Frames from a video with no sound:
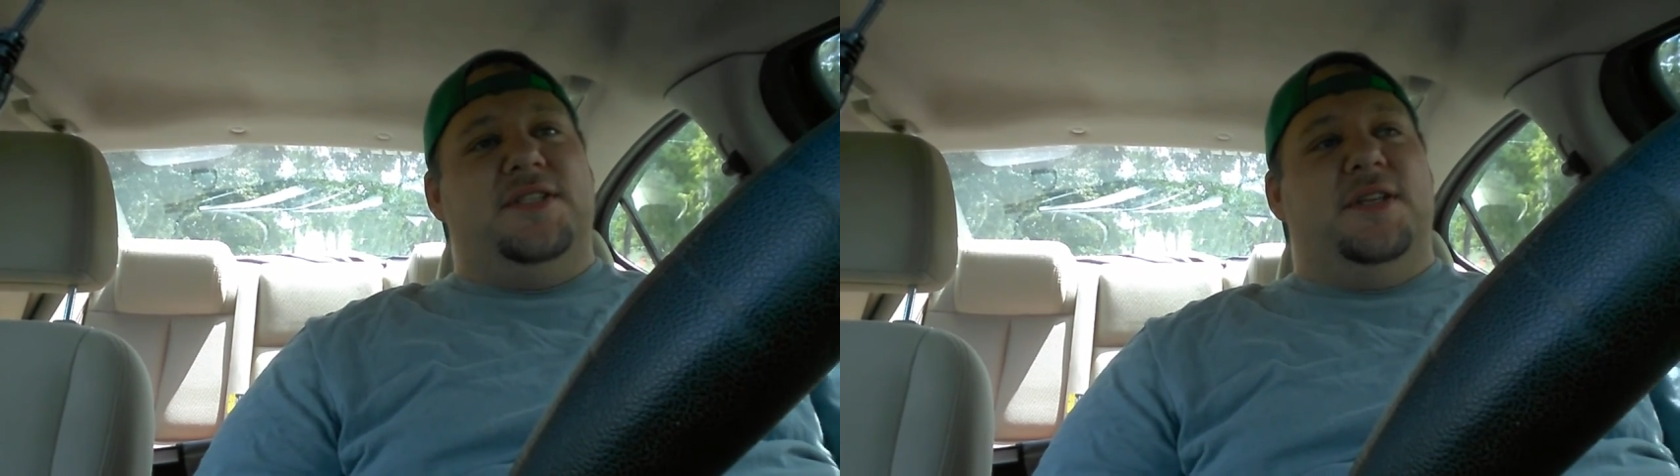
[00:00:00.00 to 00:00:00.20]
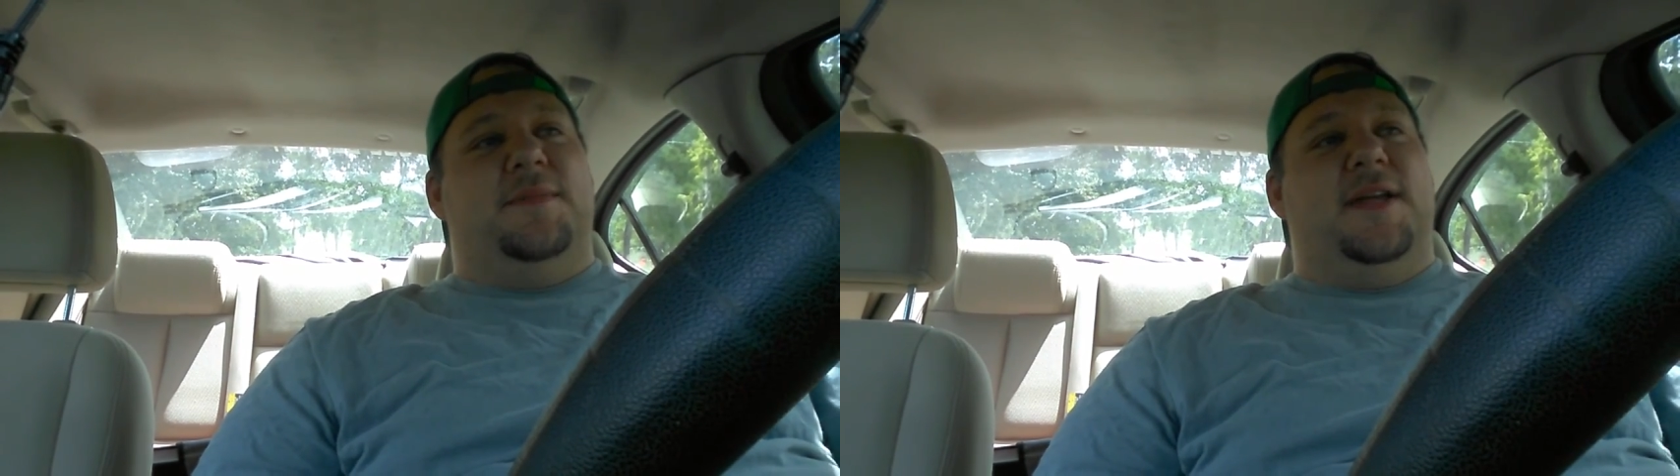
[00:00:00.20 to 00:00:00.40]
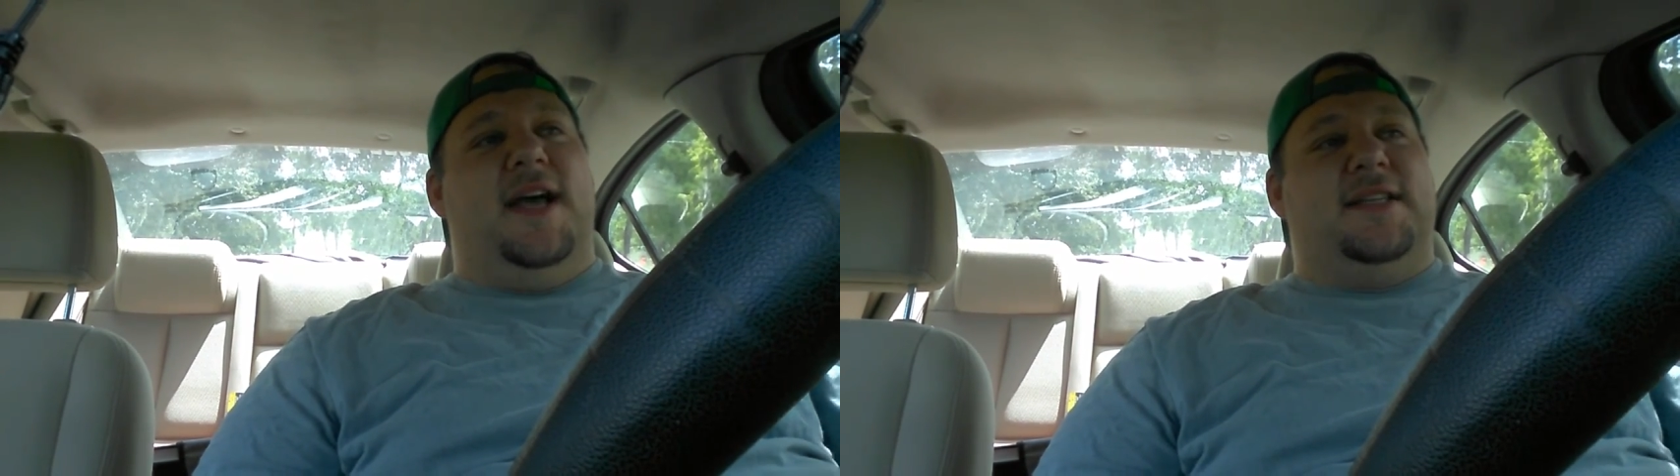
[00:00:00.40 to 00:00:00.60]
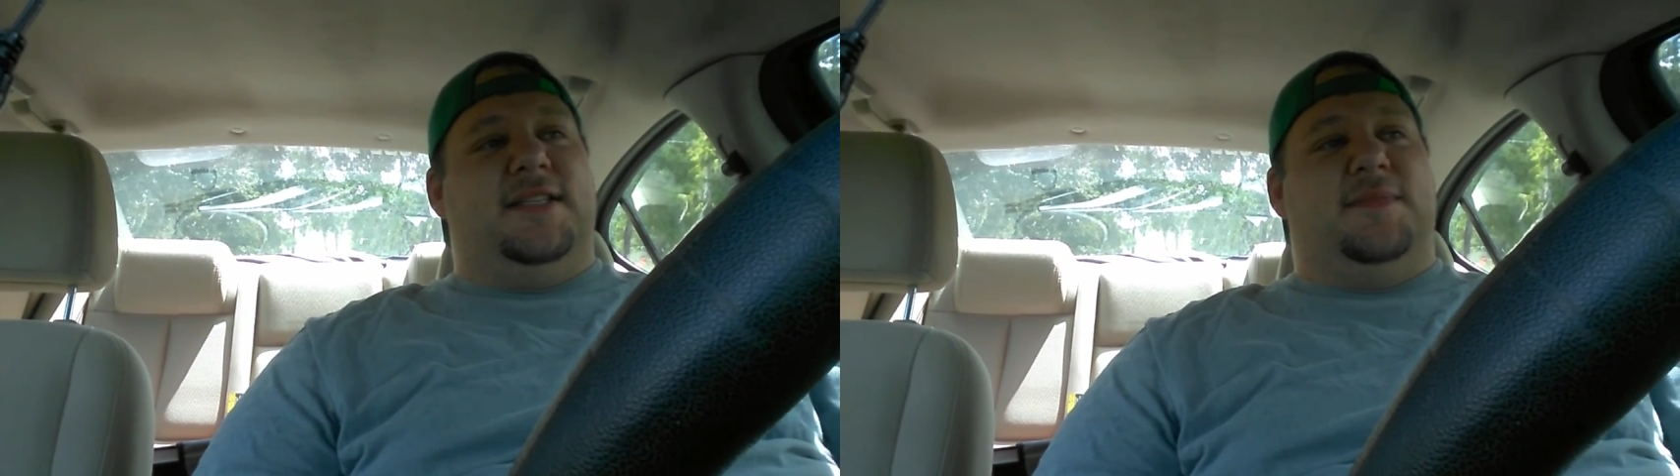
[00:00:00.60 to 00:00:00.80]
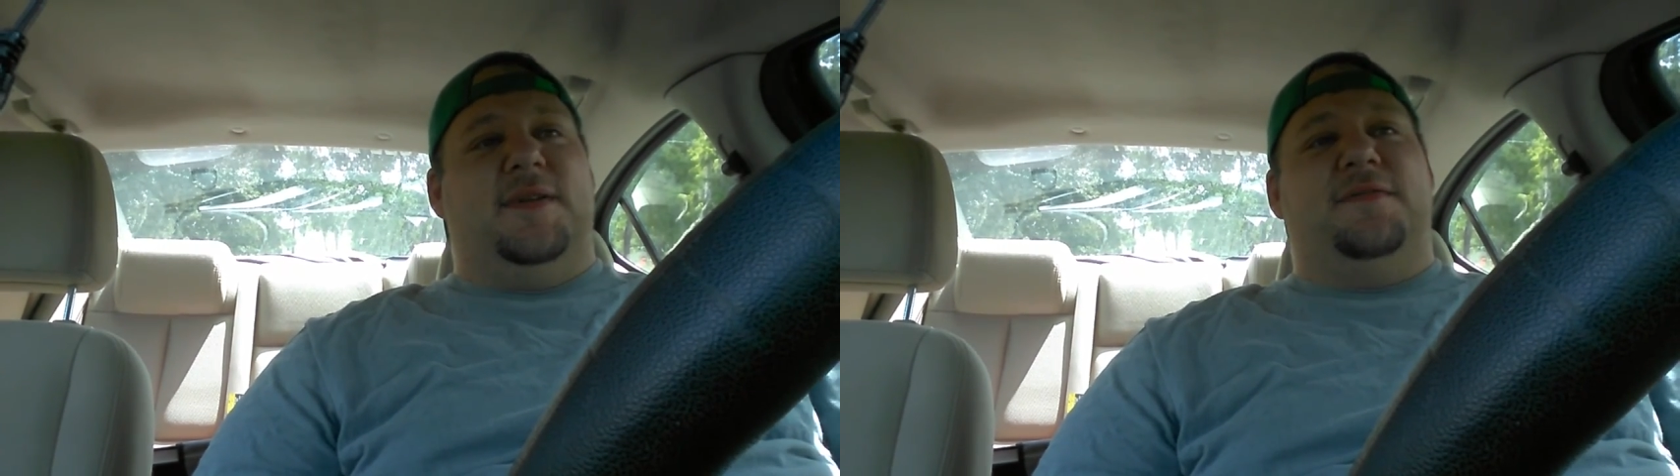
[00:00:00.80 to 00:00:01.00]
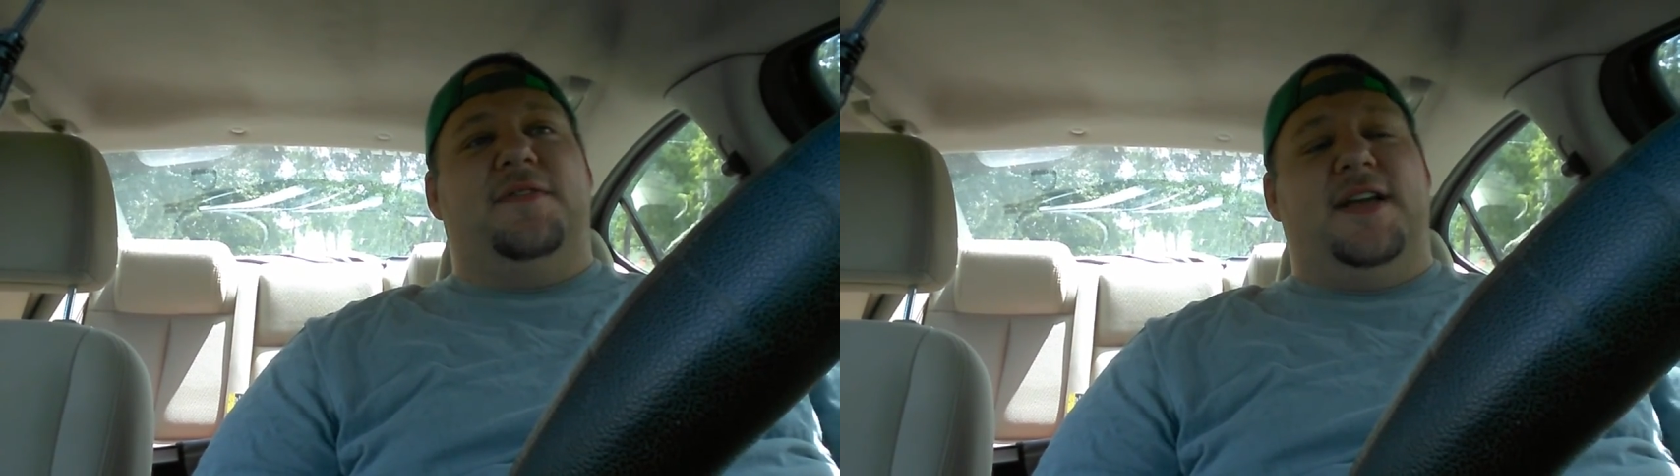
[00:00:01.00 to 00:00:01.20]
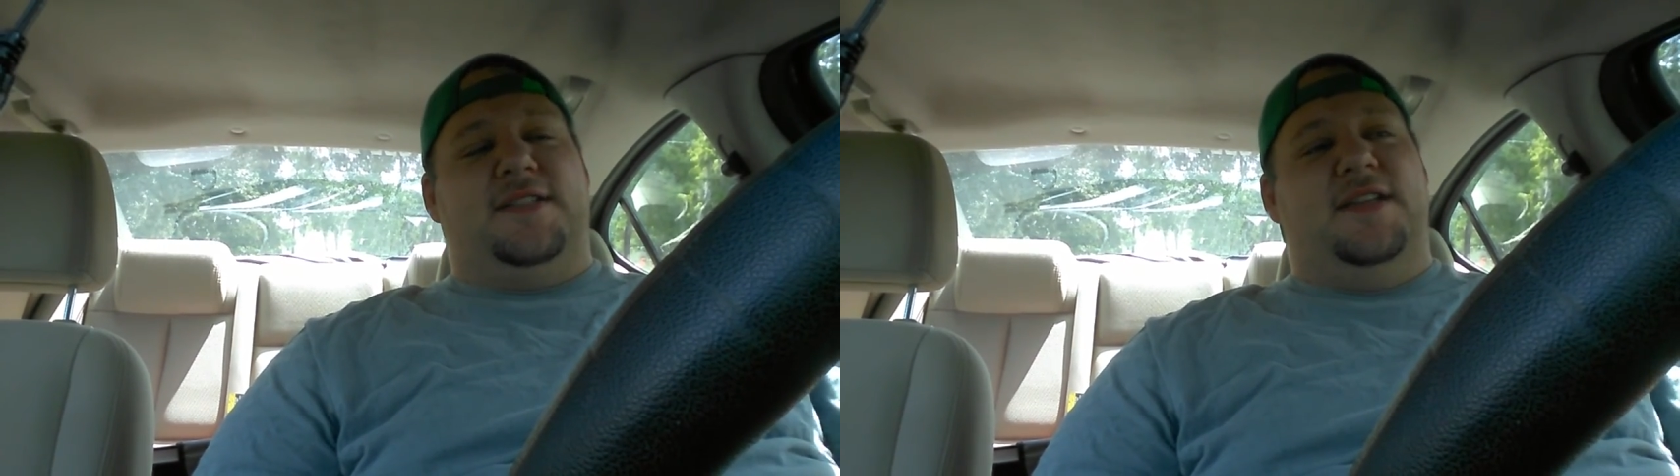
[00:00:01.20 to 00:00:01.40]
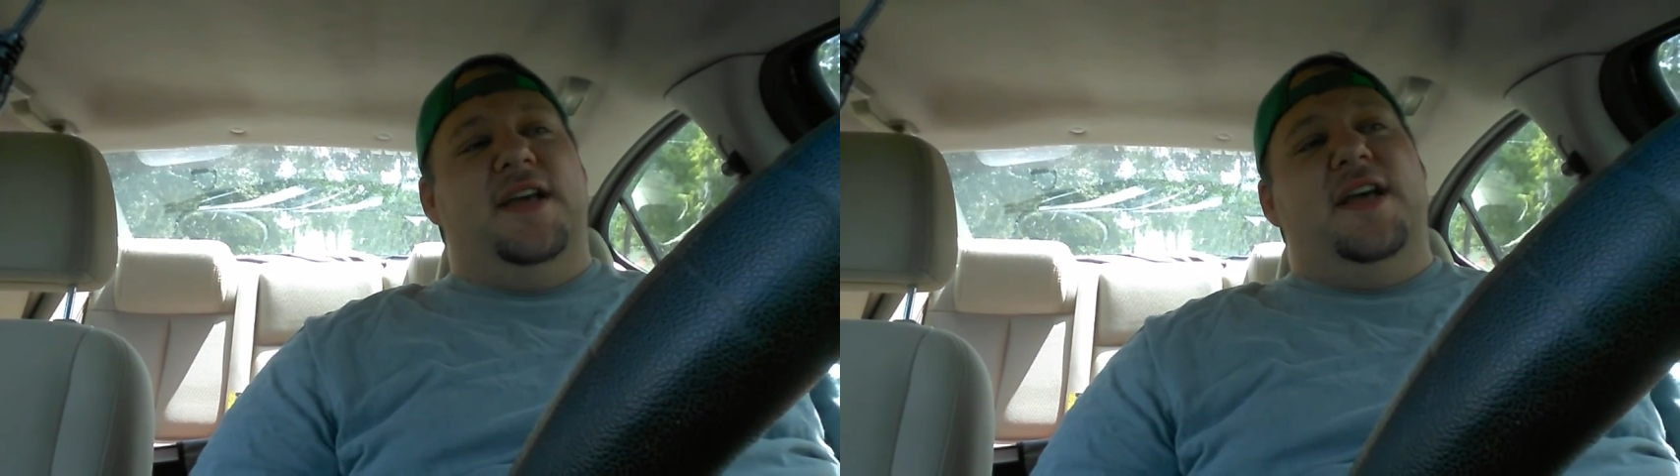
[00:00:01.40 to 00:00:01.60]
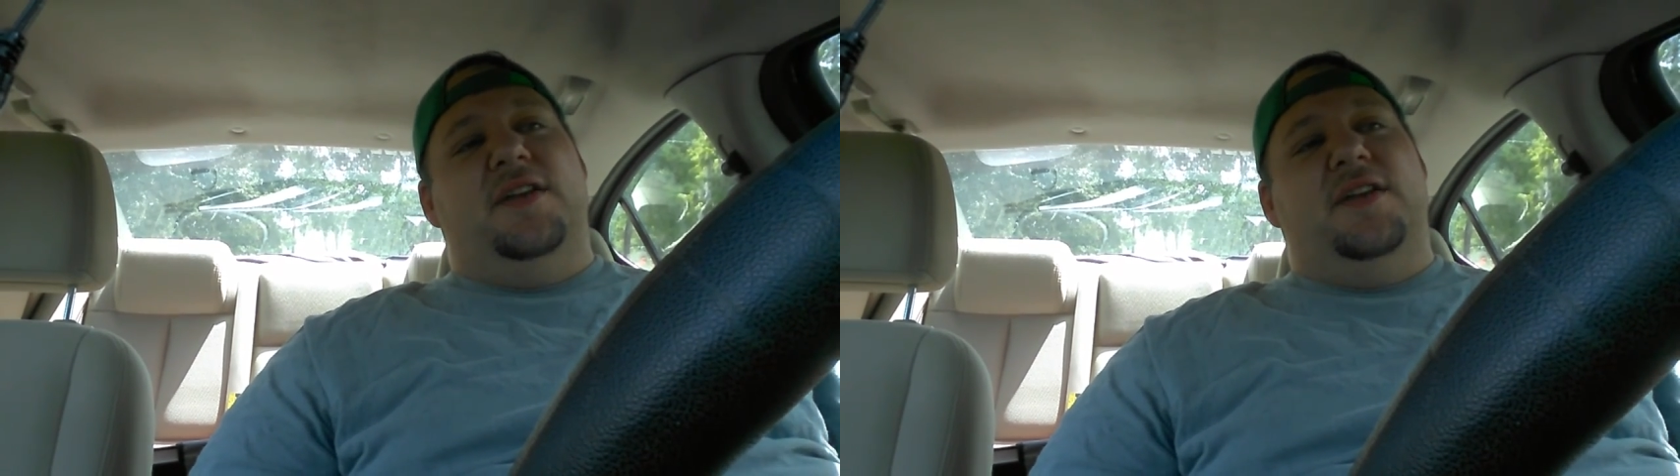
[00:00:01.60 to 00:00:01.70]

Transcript: GPS has been fixed?